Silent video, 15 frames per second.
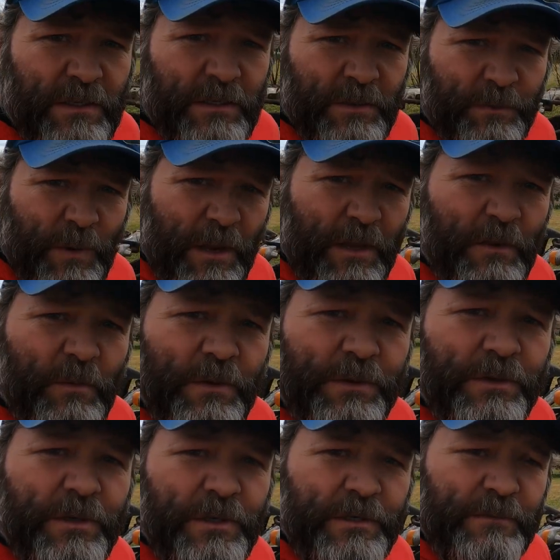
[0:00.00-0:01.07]
You're probably
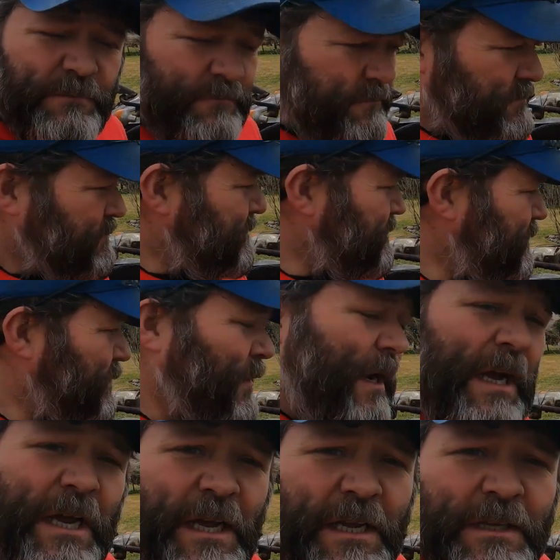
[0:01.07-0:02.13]
wondering,
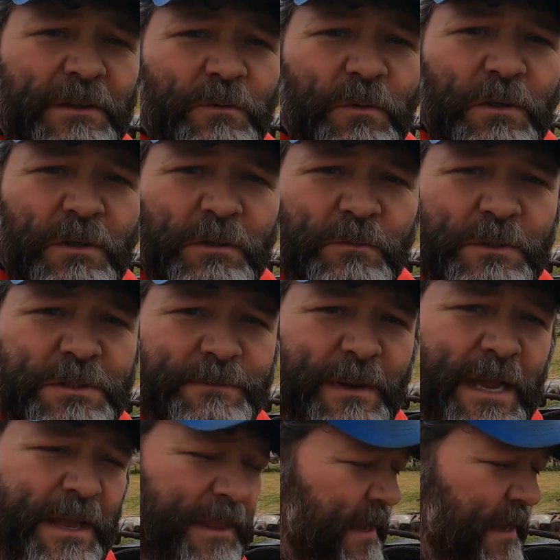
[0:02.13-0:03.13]
why in the world would you buy